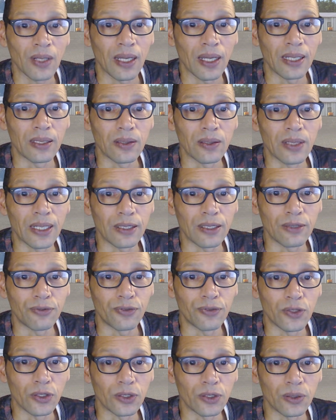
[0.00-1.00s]
and you get the
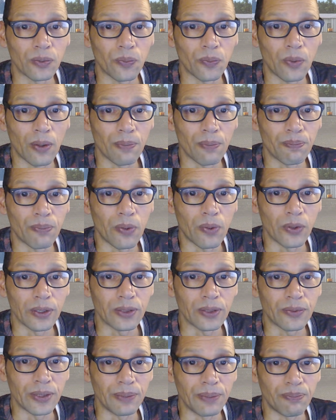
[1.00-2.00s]
version
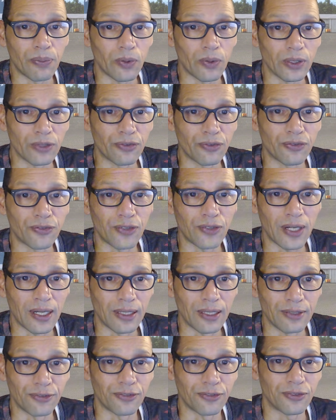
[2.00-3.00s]

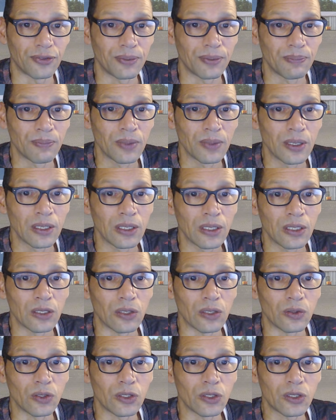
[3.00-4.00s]
1.3.5
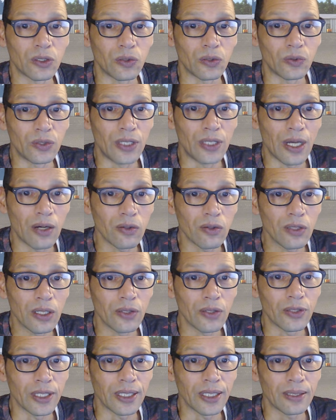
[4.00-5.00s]
so just to
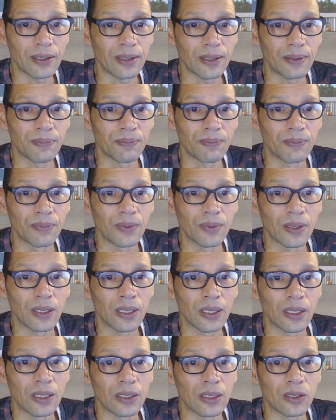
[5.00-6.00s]
download it
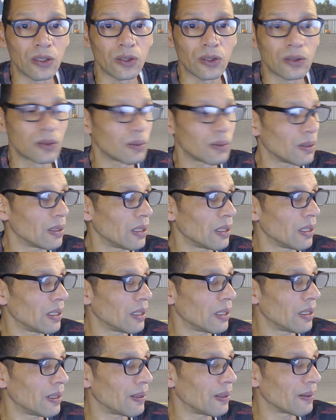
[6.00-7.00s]
just
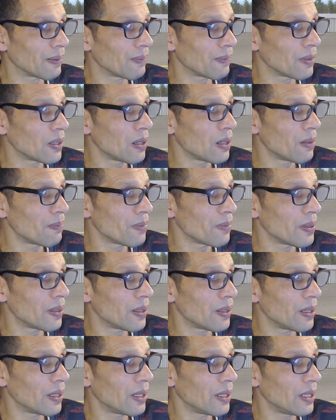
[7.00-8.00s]
uh, come
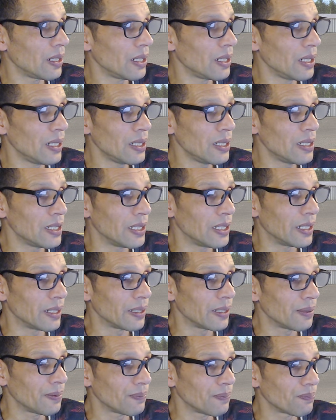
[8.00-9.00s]
in
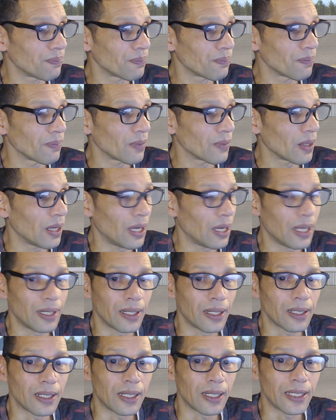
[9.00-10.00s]
here and
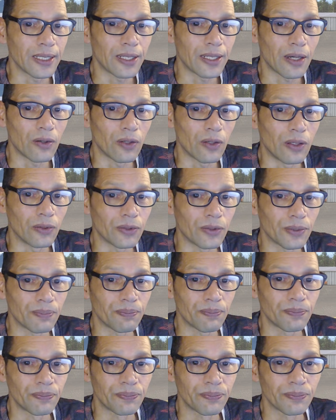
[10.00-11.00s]
then click download
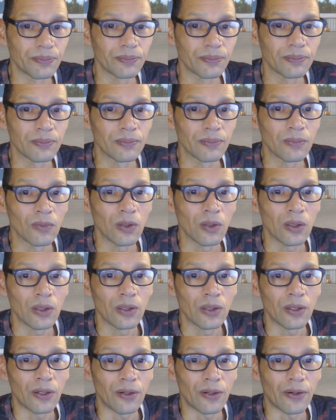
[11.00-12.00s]

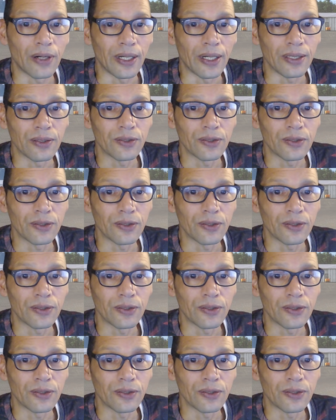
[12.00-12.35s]
alright